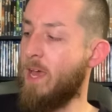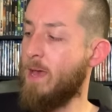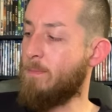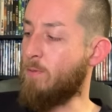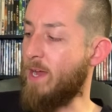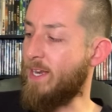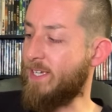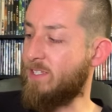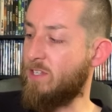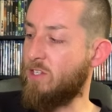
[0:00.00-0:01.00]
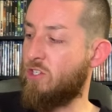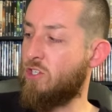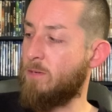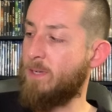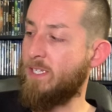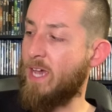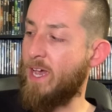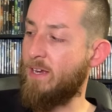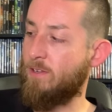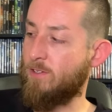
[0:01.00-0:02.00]
But right next to the German
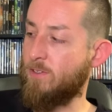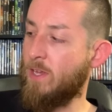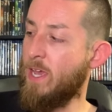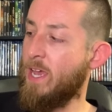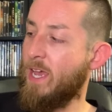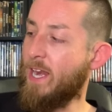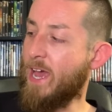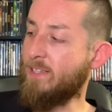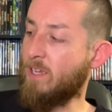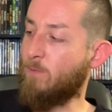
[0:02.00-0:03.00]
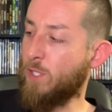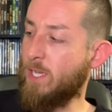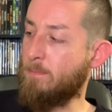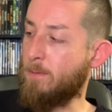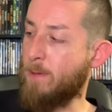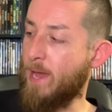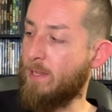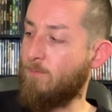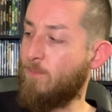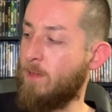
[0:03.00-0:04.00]
titles, it has like for example,
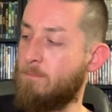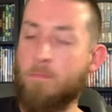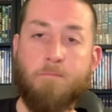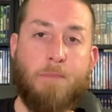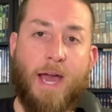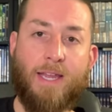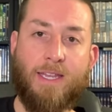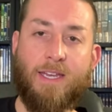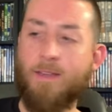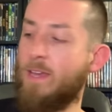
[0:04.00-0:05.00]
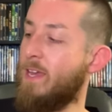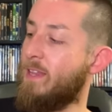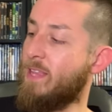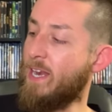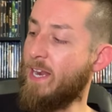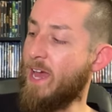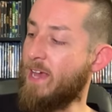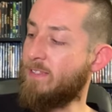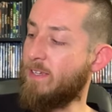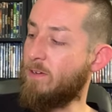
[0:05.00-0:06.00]
pilot film, pilot. Then it
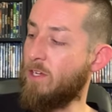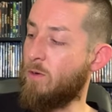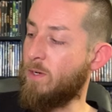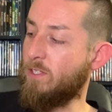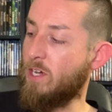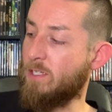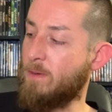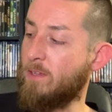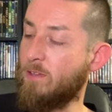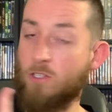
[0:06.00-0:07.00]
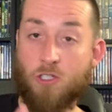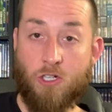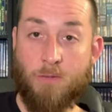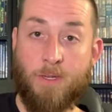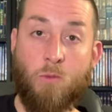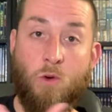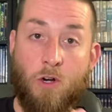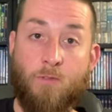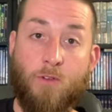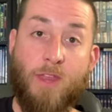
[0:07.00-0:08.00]
has, you know, when it talks about the German
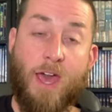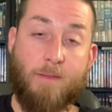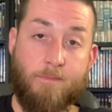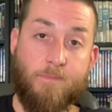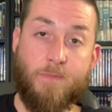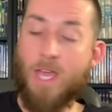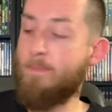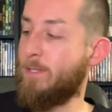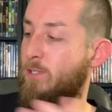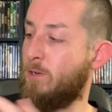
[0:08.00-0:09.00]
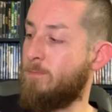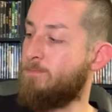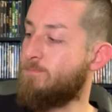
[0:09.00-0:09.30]
word for that episode,